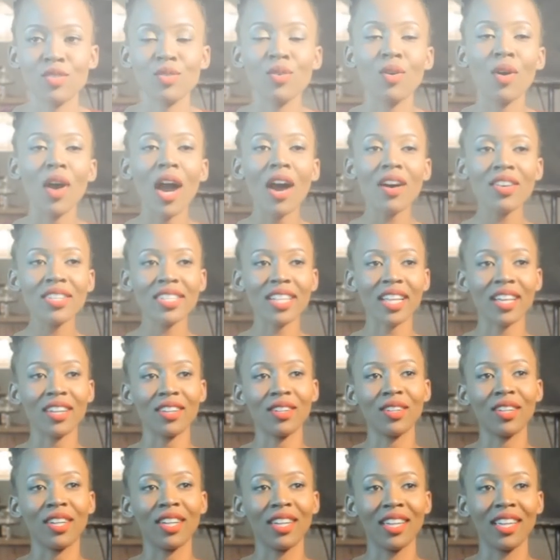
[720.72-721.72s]
So I was like,
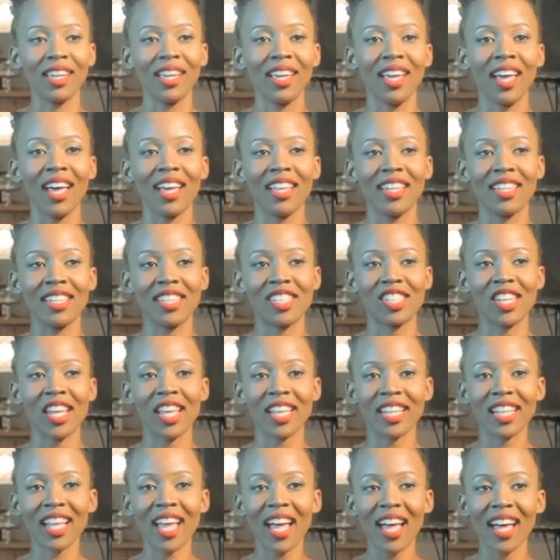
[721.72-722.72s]
okay,
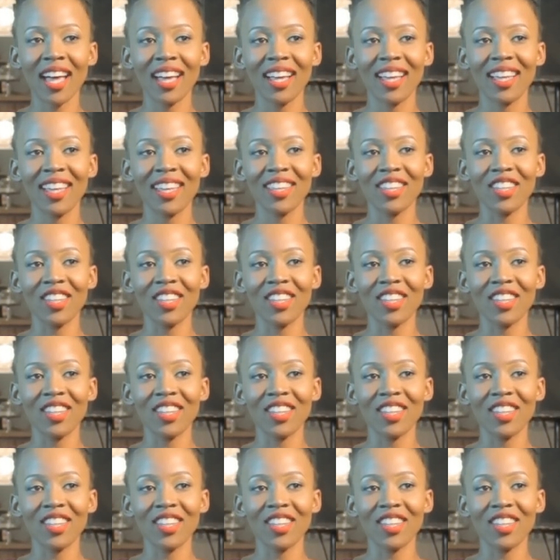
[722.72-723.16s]
Shetla,